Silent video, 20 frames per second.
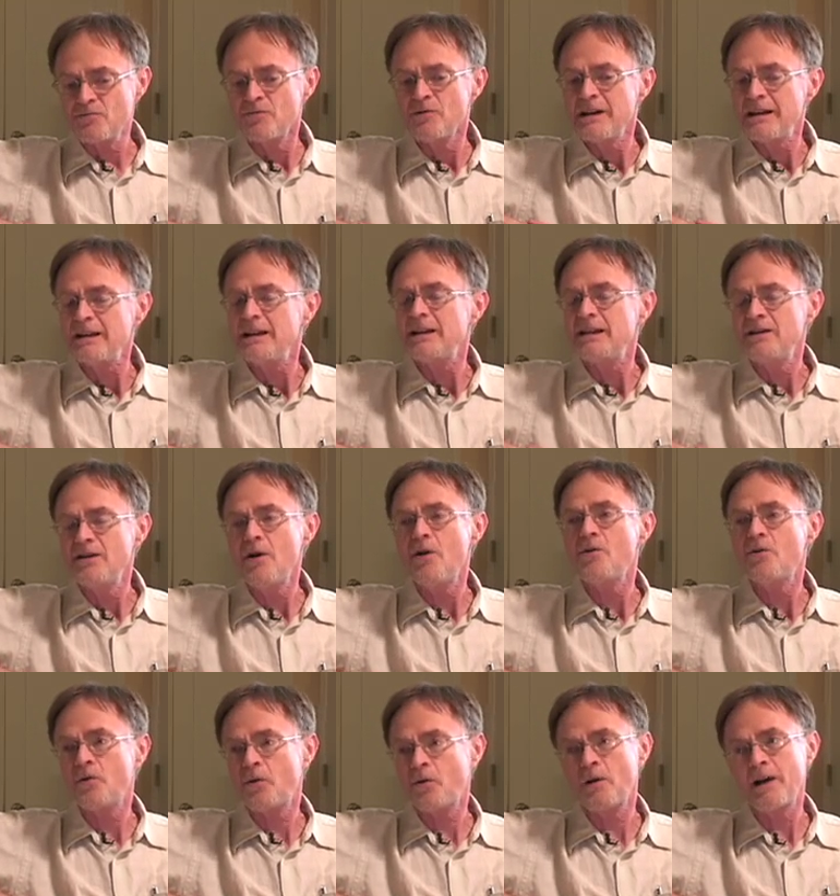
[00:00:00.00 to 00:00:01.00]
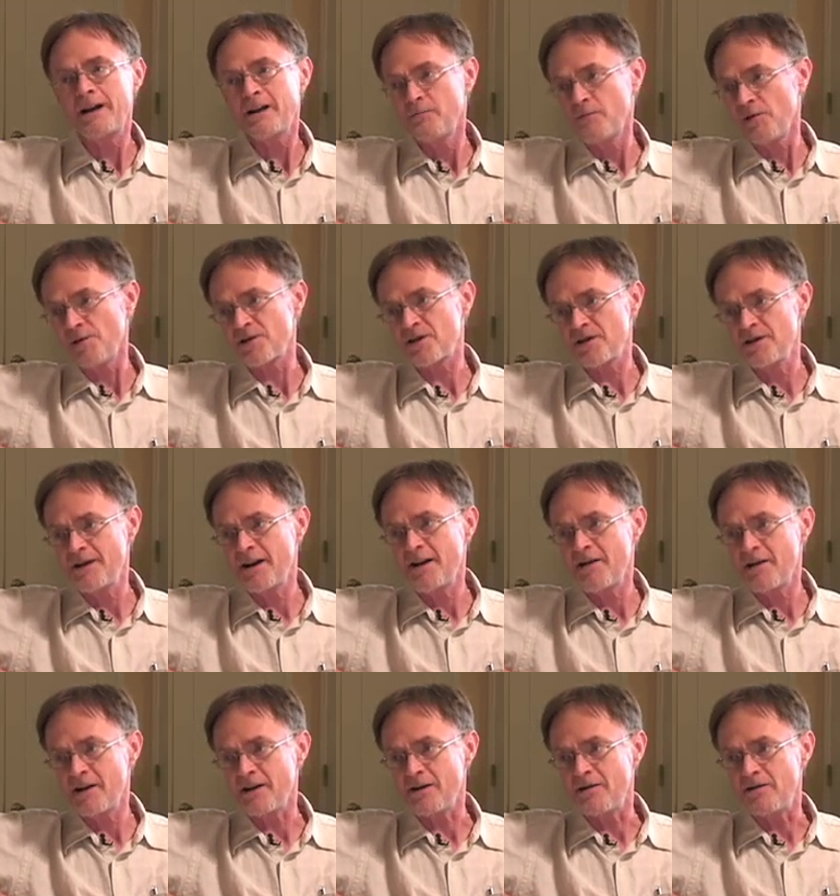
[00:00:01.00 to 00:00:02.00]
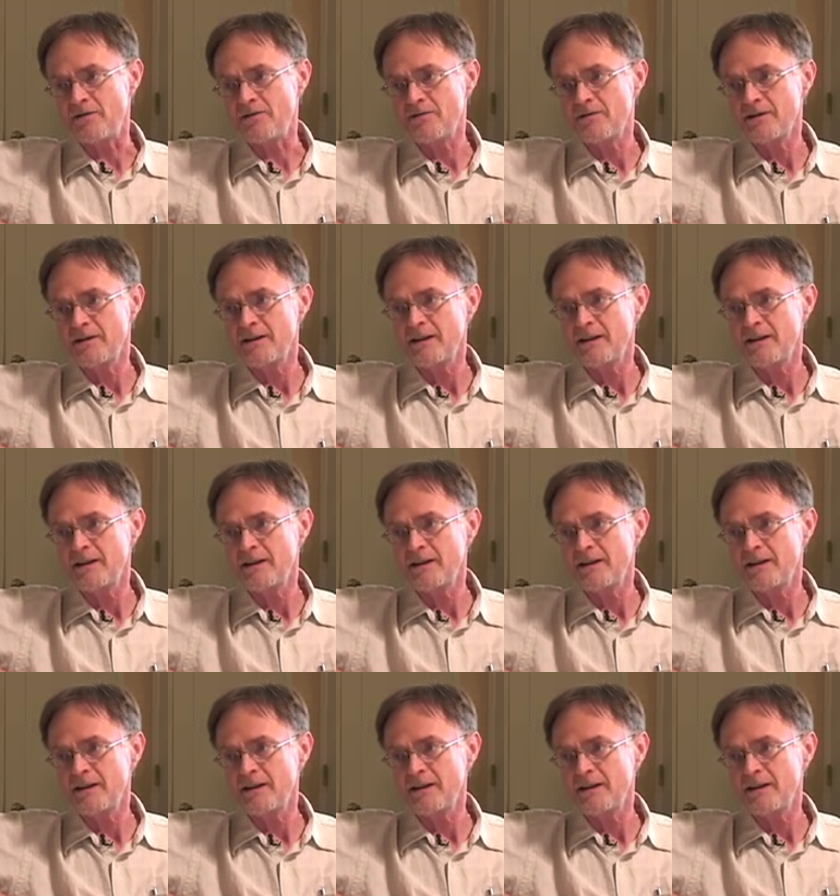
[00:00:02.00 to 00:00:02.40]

really no credible scenario,